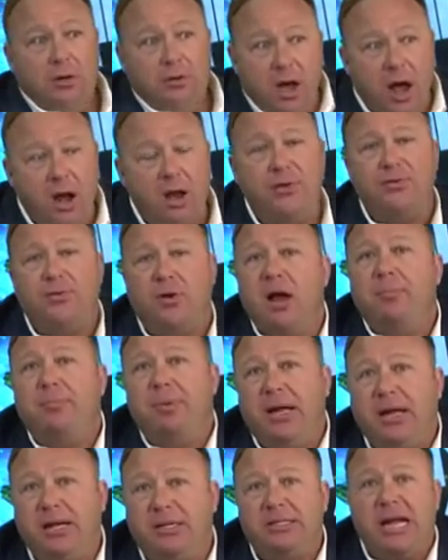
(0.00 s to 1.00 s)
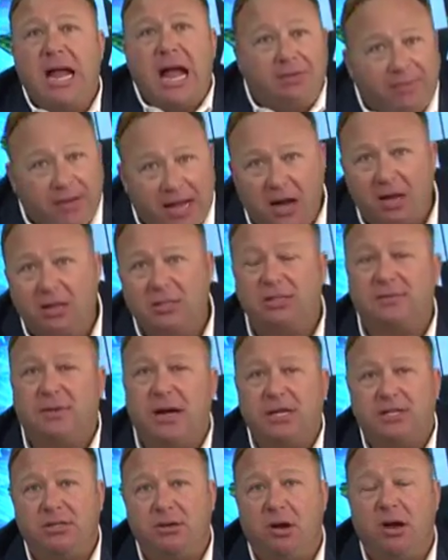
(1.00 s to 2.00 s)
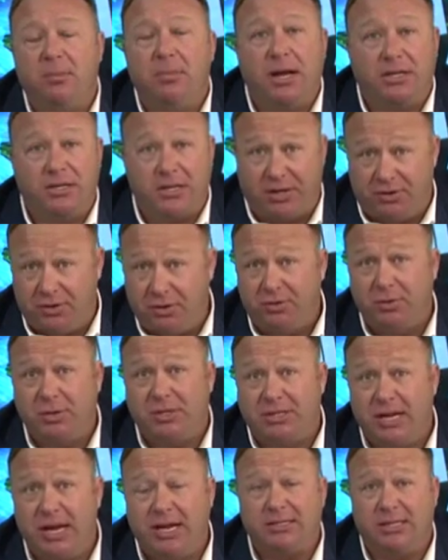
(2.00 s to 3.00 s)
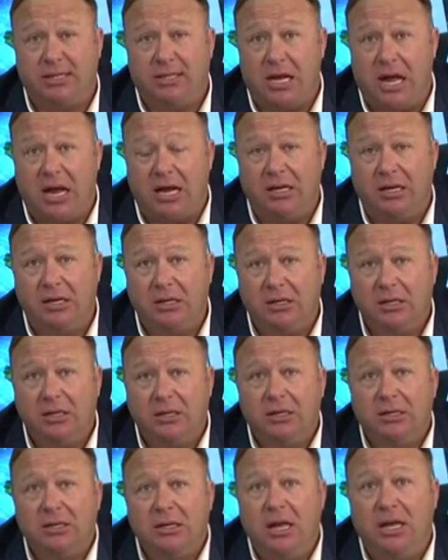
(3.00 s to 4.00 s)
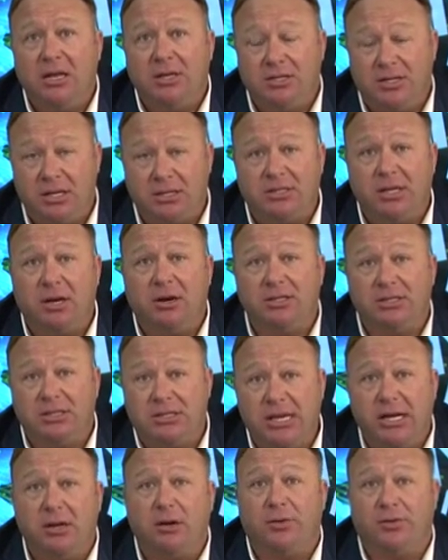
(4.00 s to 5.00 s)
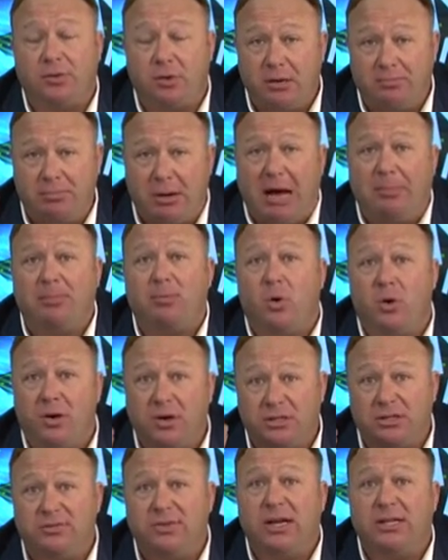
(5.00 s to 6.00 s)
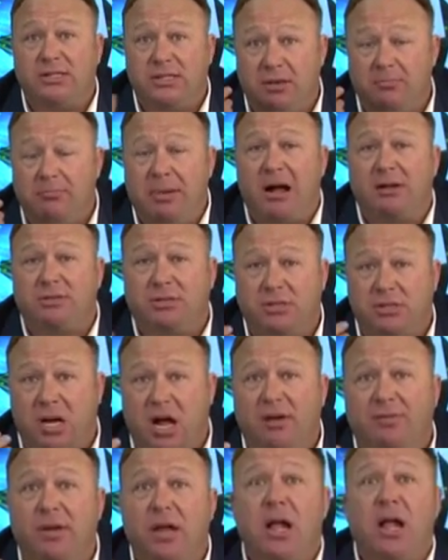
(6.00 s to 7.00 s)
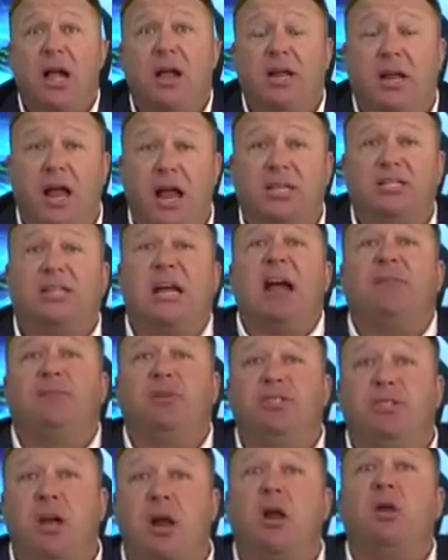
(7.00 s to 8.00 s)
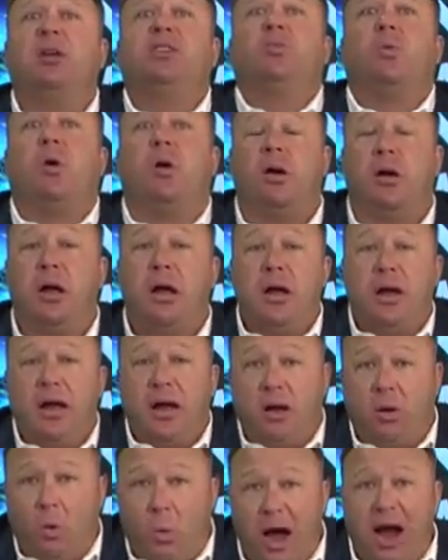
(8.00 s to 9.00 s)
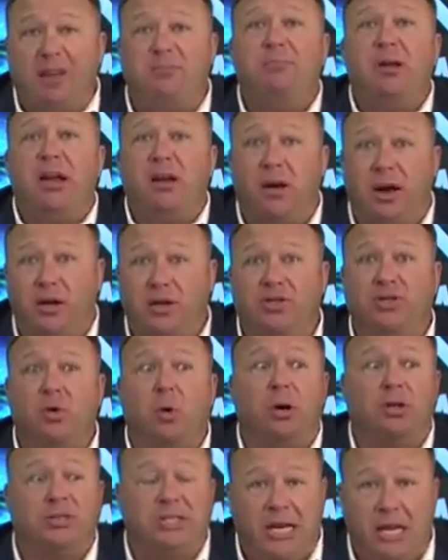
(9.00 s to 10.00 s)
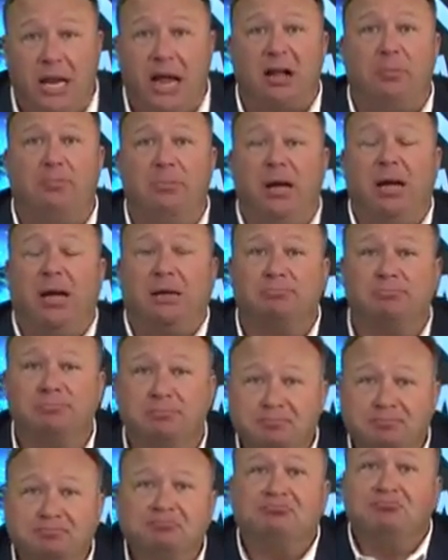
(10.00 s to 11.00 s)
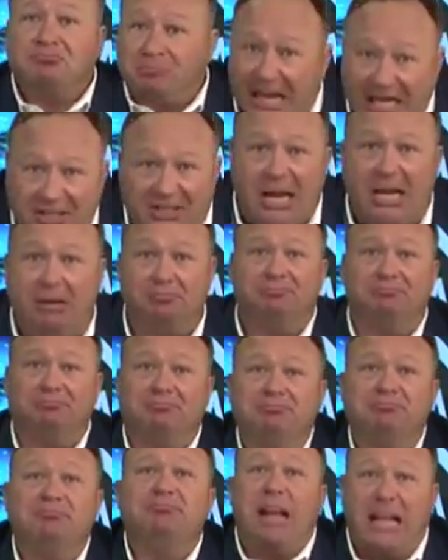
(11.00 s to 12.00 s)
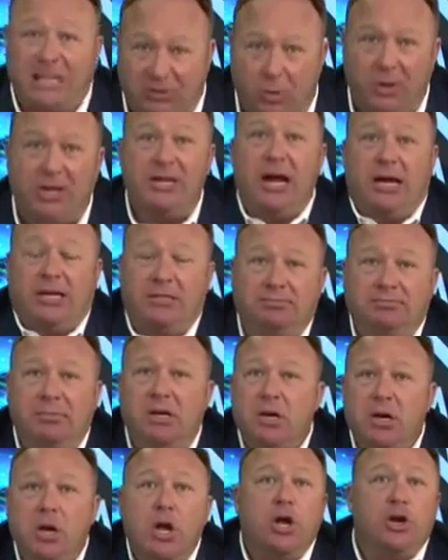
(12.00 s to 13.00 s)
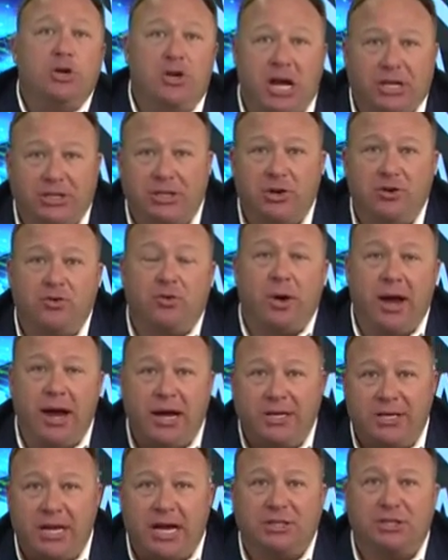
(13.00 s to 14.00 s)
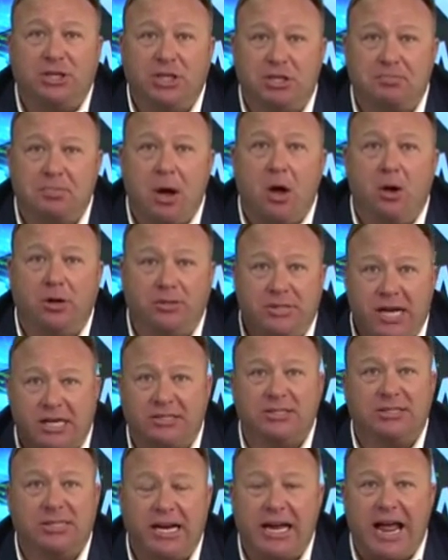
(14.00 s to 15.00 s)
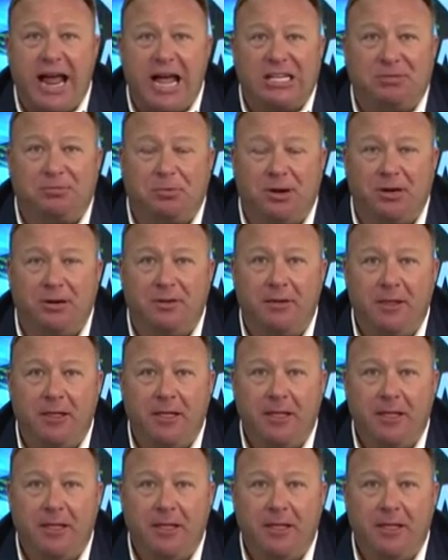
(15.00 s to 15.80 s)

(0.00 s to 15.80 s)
Donald Trump eats half gallons of ice cream, eats like 2-3 steaks at night, and he sits there in his theater throwing popcorn in his face, and it bounces off. And he likes to, after he's done all his work in a wife beater and shorts, eat like a pig. That's it. That's what he does. Doesn't drink, doesn't smoke, doesn't take aspirin.